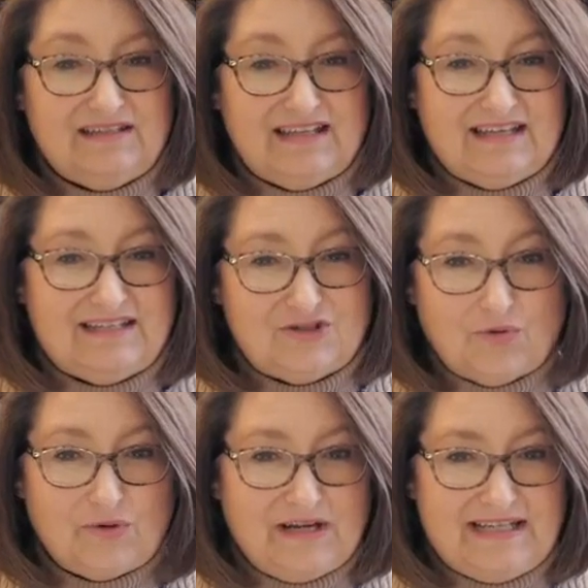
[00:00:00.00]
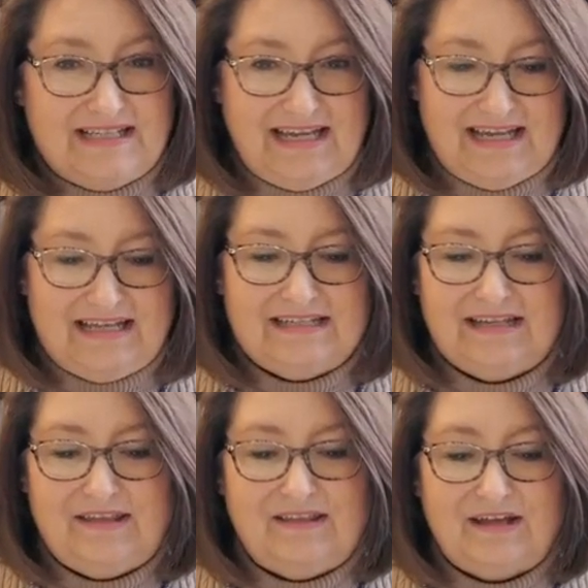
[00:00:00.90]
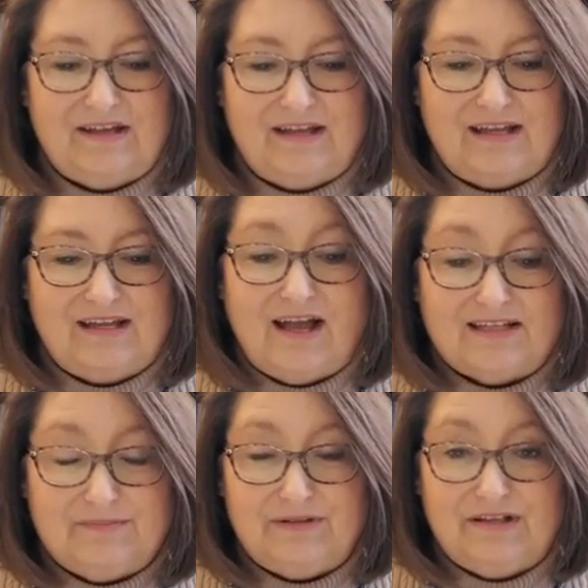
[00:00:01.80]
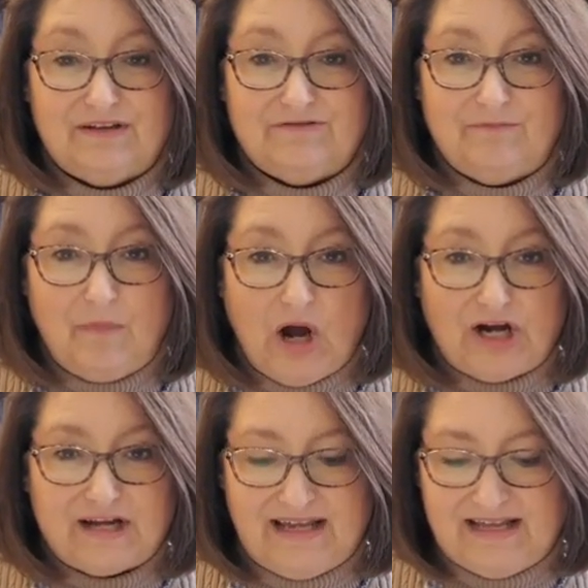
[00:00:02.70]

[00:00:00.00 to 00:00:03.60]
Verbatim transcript: the stories in the Gospel of Mark.